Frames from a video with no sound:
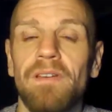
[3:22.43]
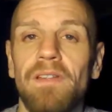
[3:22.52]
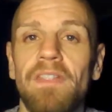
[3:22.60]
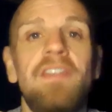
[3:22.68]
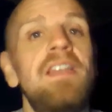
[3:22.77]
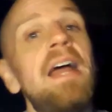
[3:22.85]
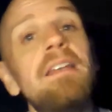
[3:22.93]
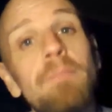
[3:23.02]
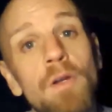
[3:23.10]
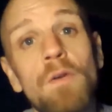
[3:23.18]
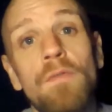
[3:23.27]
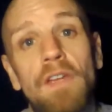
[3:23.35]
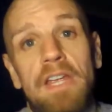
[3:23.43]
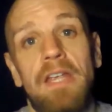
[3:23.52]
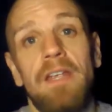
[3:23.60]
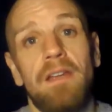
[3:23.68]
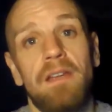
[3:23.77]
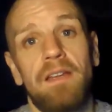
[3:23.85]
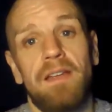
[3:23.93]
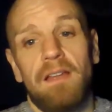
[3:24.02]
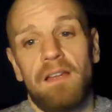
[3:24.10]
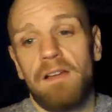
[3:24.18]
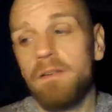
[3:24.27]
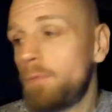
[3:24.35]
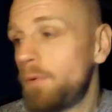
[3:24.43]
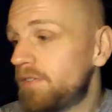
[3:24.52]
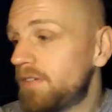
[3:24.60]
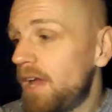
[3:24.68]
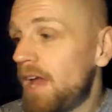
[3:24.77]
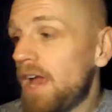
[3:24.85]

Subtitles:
the Nan movie was